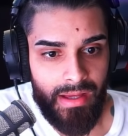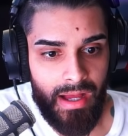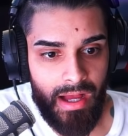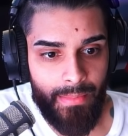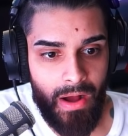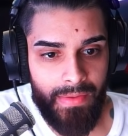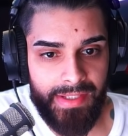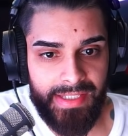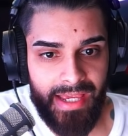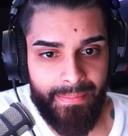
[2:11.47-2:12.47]
all the
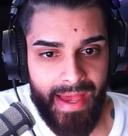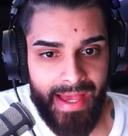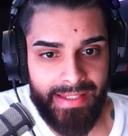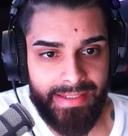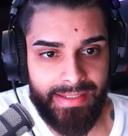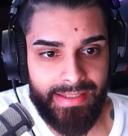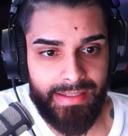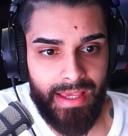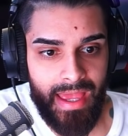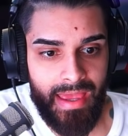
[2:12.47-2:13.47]
same
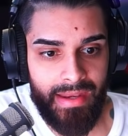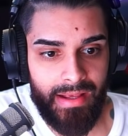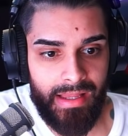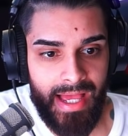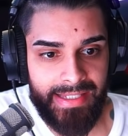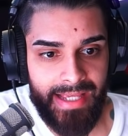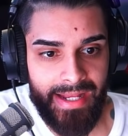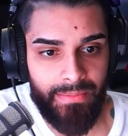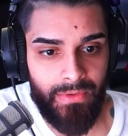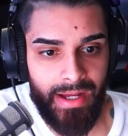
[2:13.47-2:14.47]
masks, and class
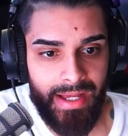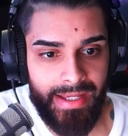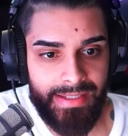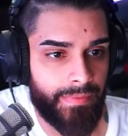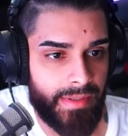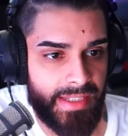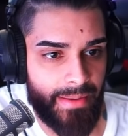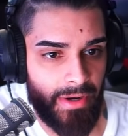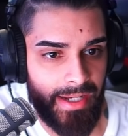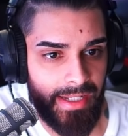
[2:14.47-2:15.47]
item wise, the
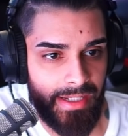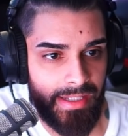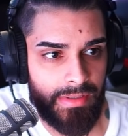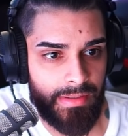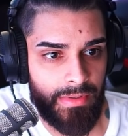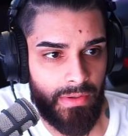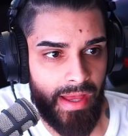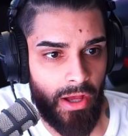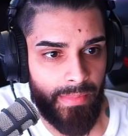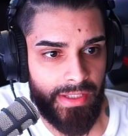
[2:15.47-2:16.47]
samurai did get some new
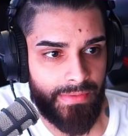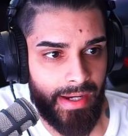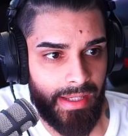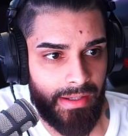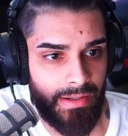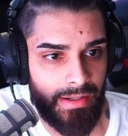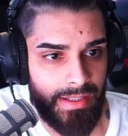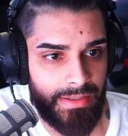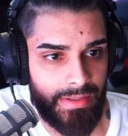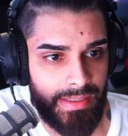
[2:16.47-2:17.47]
helmets right here, as you can